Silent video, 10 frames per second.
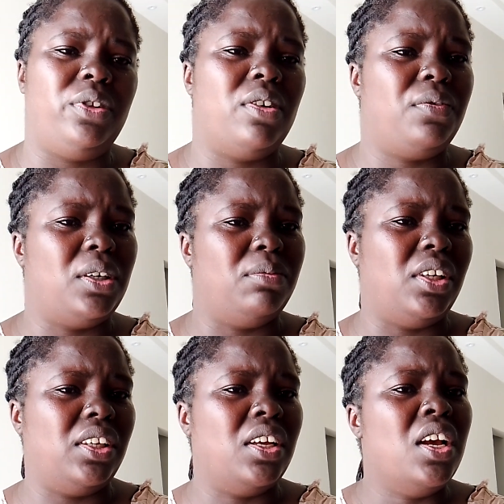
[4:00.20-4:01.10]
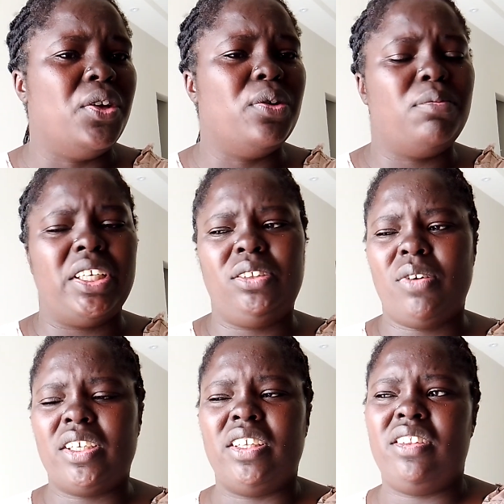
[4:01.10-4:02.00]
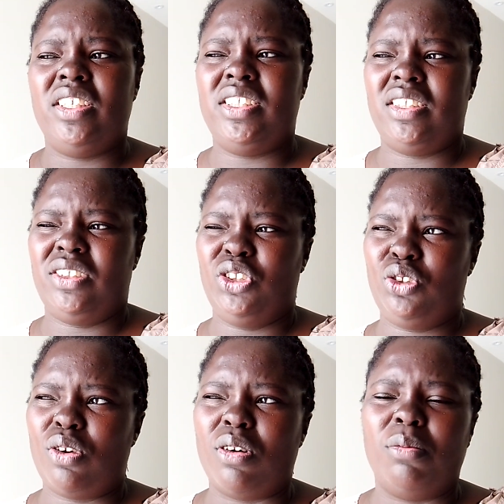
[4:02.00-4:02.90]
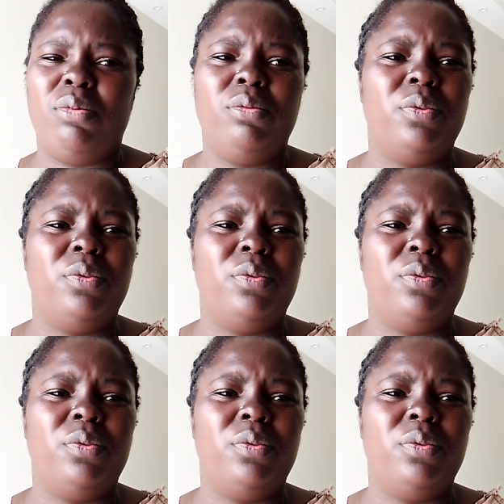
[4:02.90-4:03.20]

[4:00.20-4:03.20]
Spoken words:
with your family? You might work in this job,